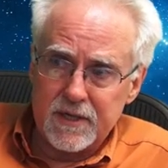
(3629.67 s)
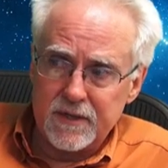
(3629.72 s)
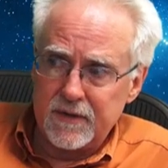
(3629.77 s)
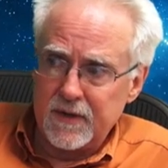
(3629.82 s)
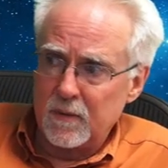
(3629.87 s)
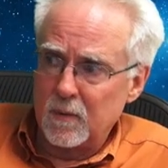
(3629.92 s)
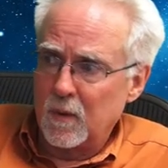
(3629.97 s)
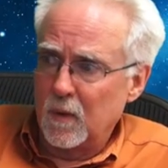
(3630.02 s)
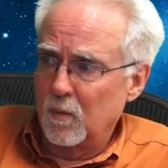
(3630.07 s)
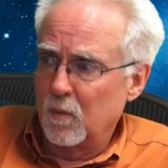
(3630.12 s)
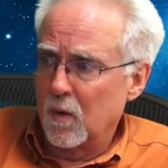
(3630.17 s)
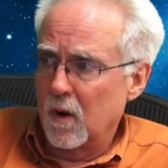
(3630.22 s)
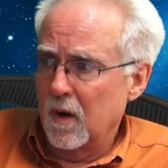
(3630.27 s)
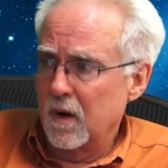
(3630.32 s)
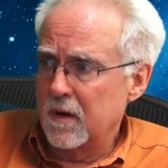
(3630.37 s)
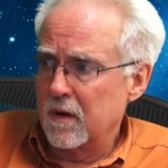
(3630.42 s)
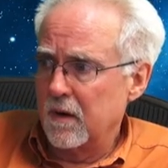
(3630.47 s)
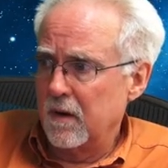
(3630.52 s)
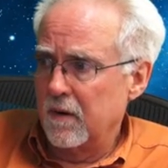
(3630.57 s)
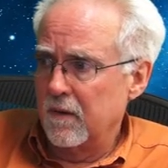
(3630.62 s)
that will
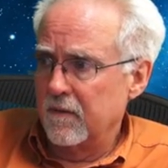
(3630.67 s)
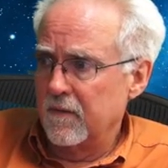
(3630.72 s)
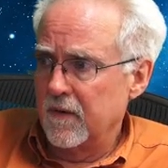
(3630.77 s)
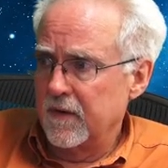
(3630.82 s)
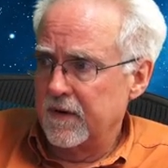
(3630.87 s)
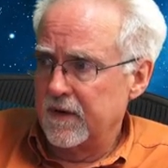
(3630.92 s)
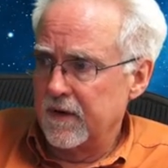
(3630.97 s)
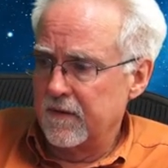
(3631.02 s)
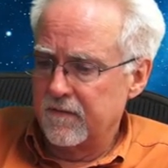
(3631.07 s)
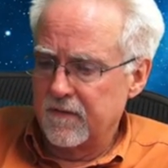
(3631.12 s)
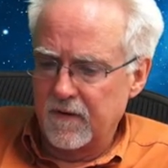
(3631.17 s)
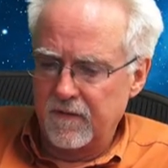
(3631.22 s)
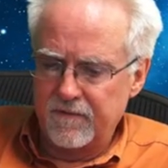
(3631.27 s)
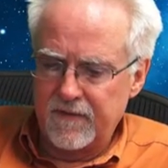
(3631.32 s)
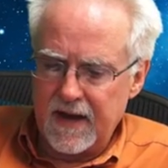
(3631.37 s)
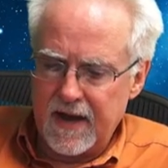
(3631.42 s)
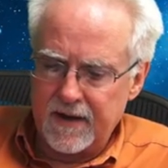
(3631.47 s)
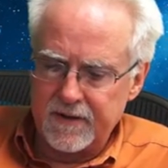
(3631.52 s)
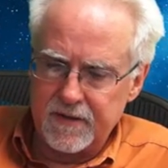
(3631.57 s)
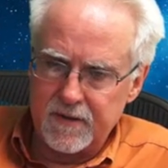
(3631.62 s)
work over different
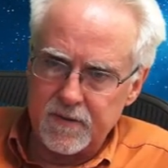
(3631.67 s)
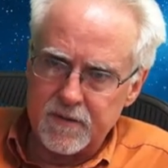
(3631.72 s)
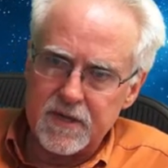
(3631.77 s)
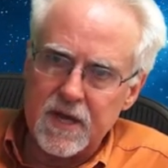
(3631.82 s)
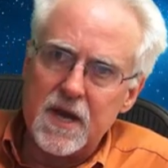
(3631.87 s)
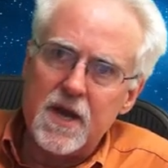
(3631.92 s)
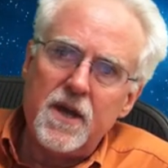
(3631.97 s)
values.